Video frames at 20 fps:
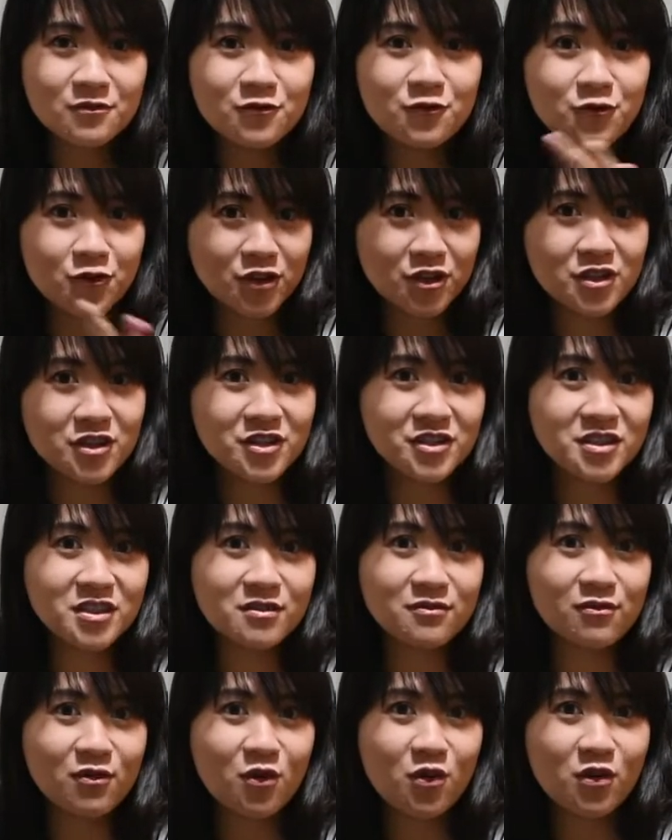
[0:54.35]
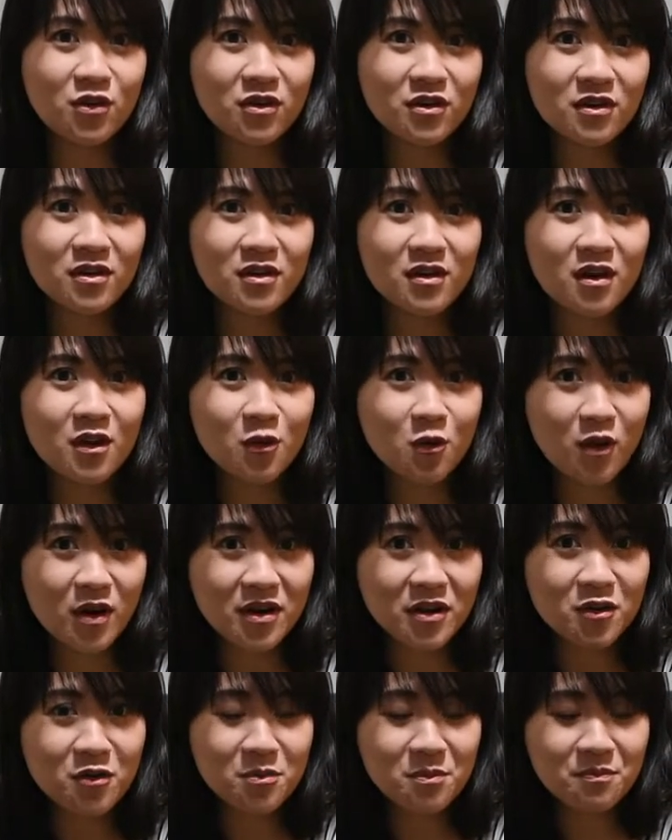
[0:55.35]
first for
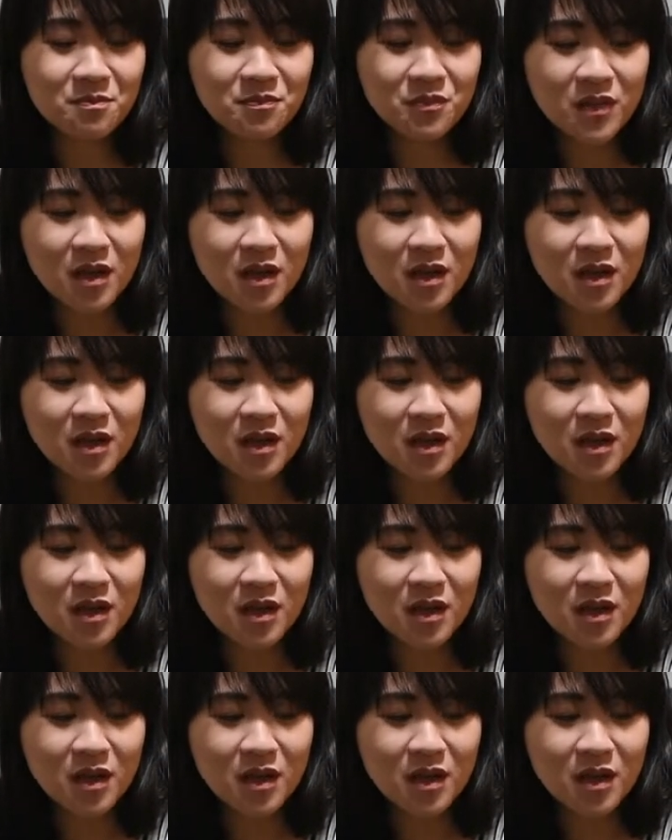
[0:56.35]
aquarium.